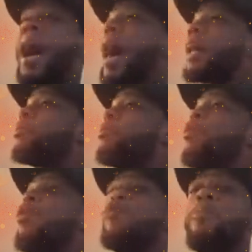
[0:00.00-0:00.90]
I
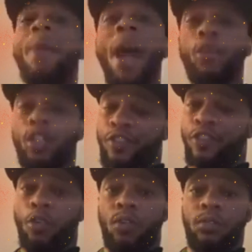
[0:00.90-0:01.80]
moved mountains
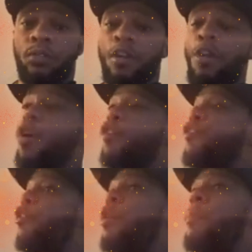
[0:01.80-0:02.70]
for,
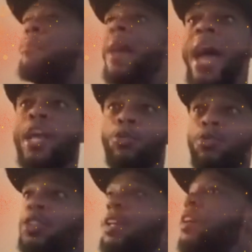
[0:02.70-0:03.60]
fought
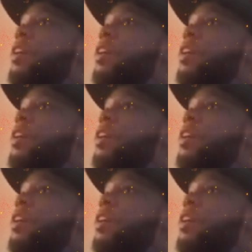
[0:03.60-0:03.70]
battles,